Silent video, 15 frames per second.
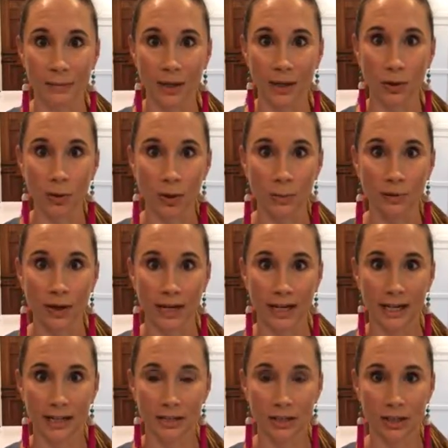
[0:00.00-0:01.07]

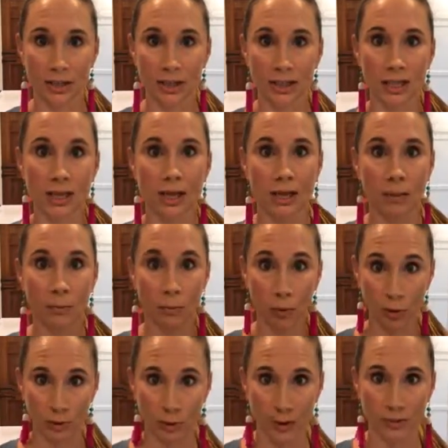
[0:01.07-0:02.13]
incorporating just
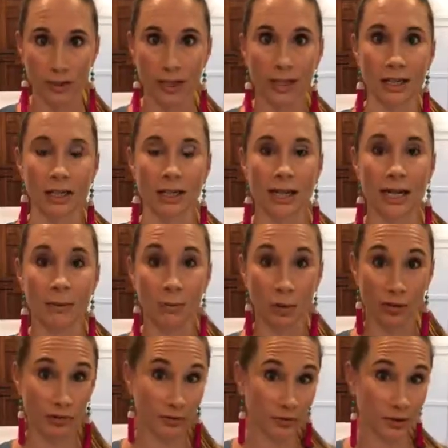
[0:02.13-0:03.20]
more protein and
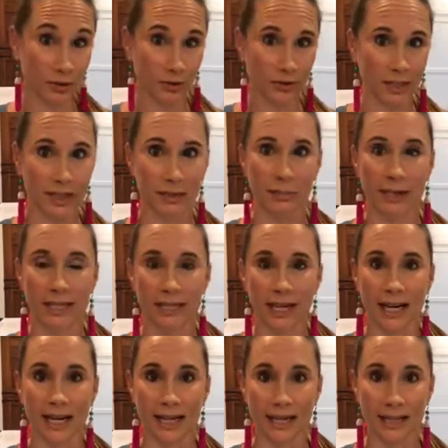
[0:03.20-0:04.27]
more fruit into my
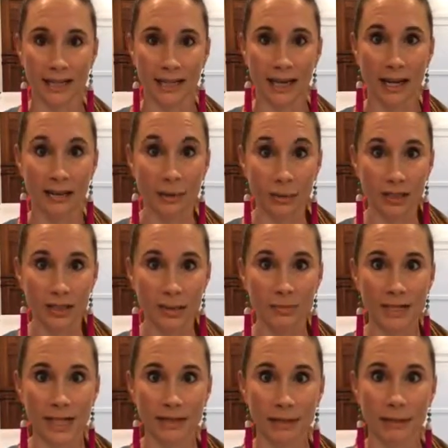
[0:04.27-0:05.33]
diet. And there were some
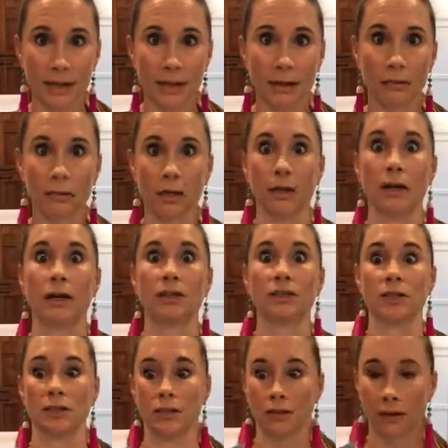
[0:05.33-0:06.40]
days I'm like, oh my gosh,
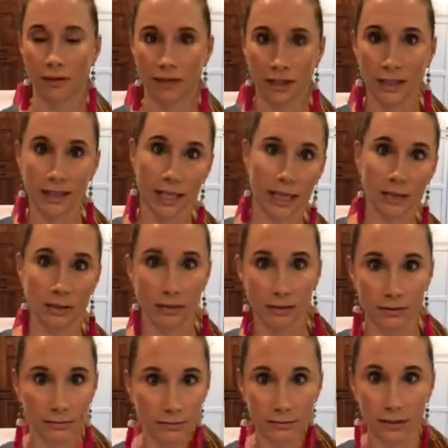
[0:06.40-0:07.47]
I still have a container
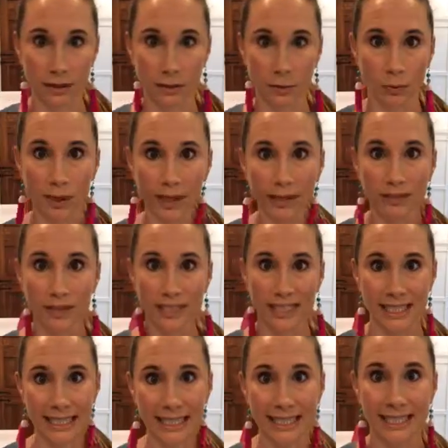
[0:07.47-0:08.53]
of, whatever
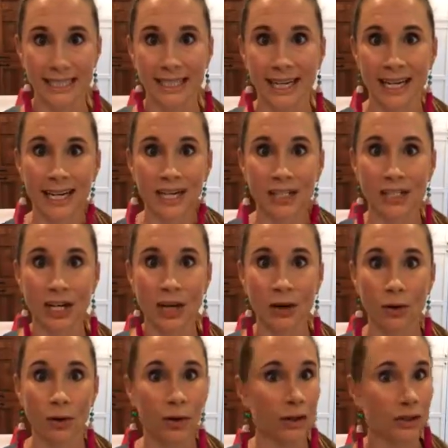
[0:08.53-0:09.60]
to eat.
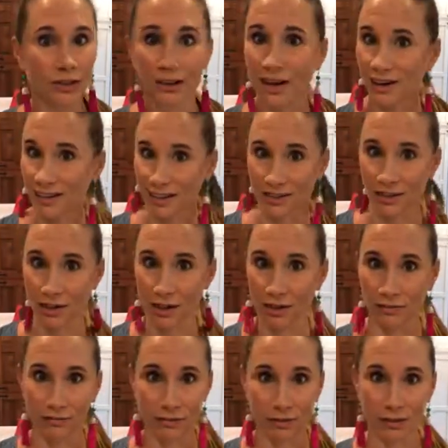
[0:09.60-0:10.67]
So you're not going to
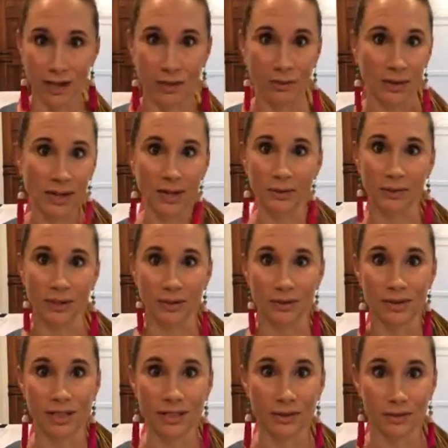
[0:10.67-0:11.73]
starve. Do not worry when you
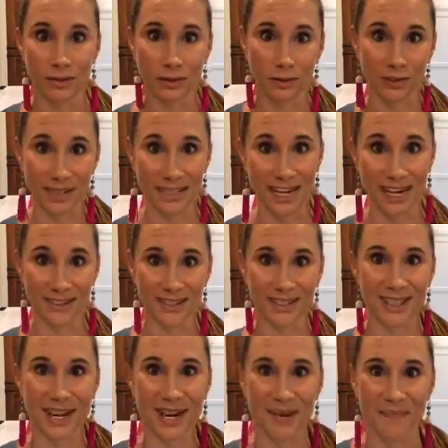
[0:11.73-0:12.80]
see those little containers
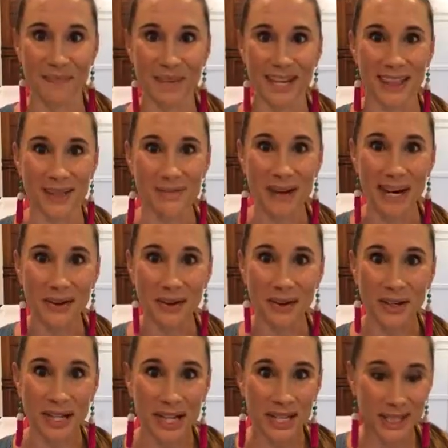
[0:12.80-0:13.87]
come in the mail.
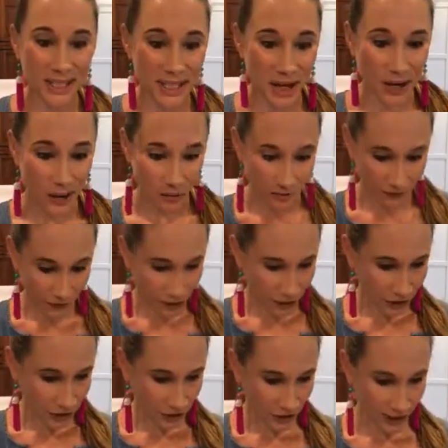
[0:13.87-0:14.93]
So
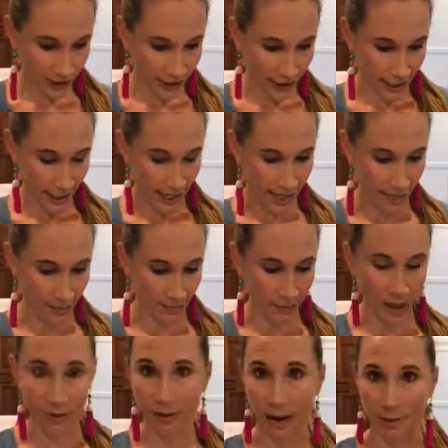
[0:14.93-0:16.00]
first you're going to
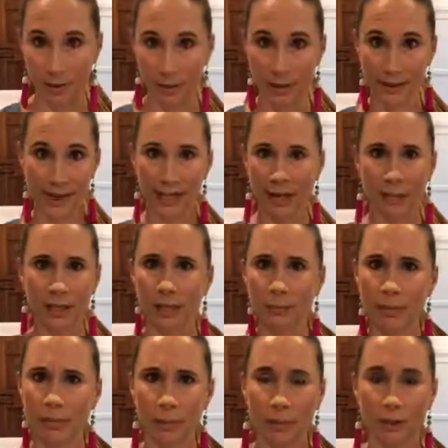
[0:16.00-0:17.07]
unwrap them, and they come in a
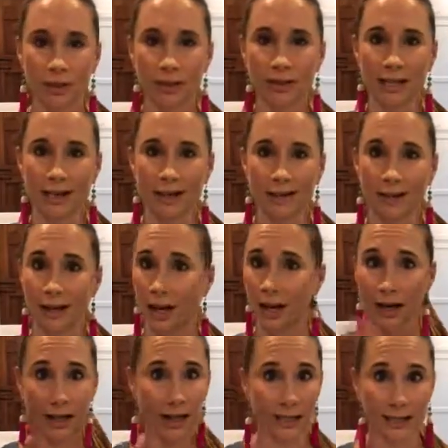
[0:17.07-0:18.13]
big blue container.
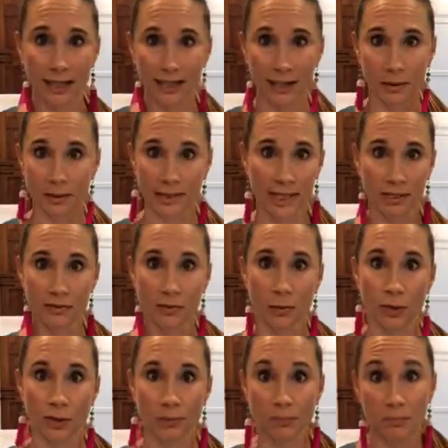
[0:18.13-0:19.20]
Can't tell you what that's
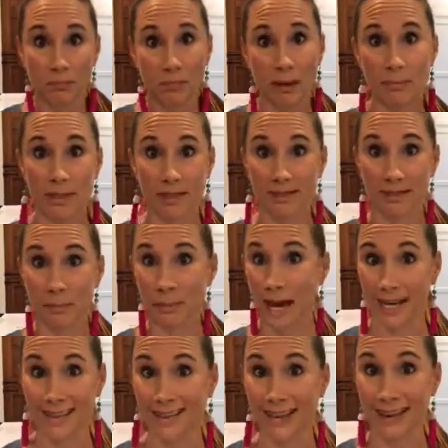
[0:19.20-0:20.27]
for. Maybe to
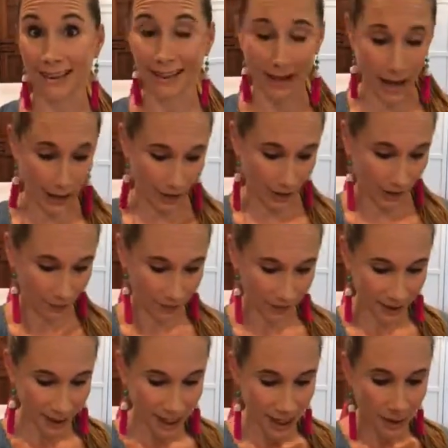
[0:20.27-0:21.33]
pack a salad, I don't know.
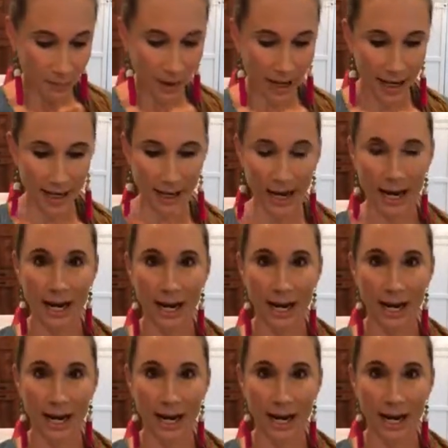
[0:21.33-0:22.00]
But